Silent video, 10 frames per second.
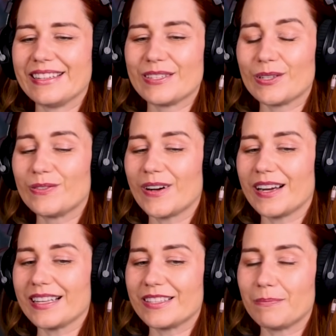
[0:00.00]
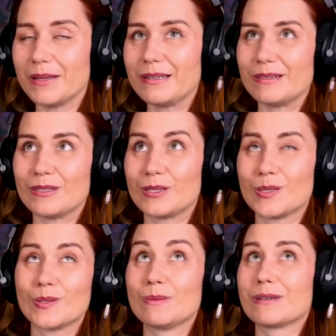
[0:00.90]
So far, it's been
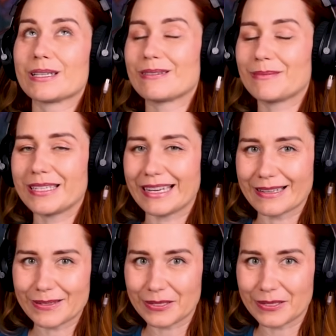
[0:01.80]
super stripped down,